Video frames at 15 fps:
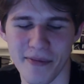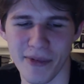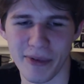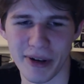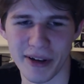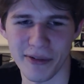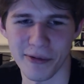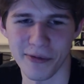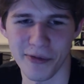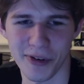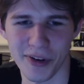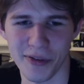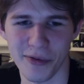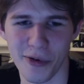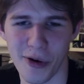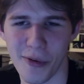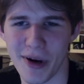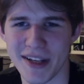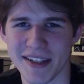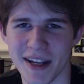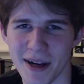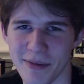But for the
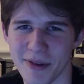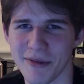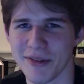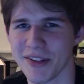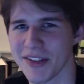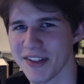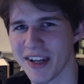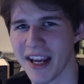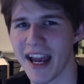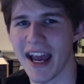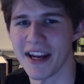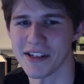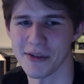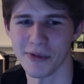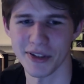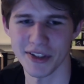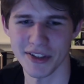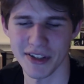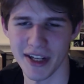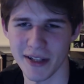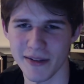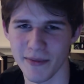four-way setup, it was just like I actually wanted
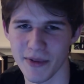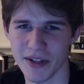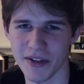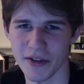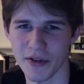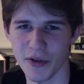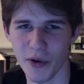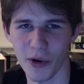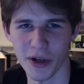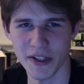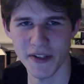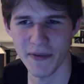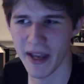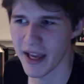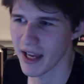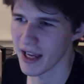to get some decent scores.